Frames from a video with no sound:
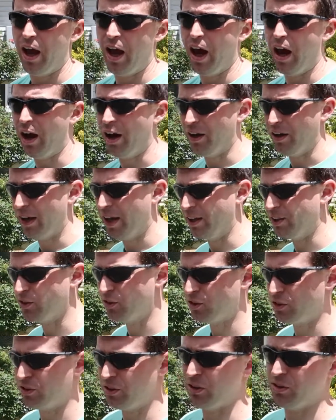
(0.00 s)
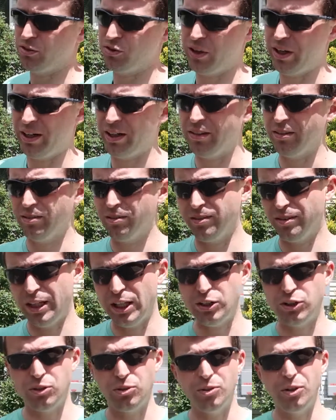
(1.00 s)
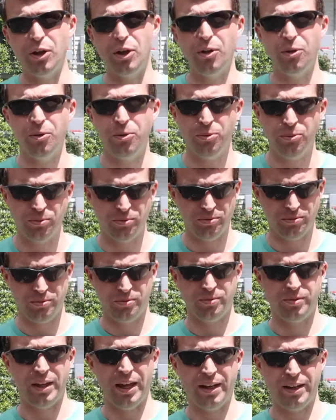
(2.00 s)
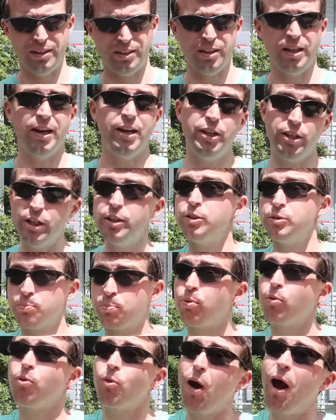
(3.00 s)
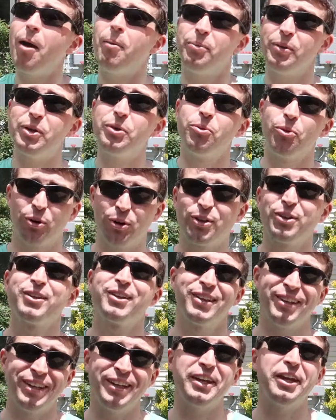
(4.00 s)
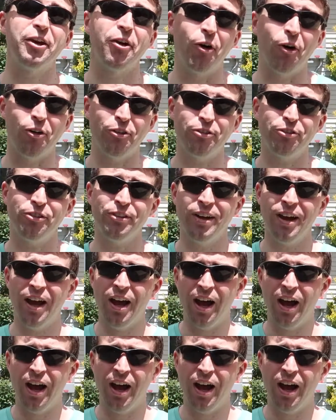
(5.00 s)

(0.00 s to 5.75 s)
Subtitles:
and try to let you know that it is probably worth cleaning off.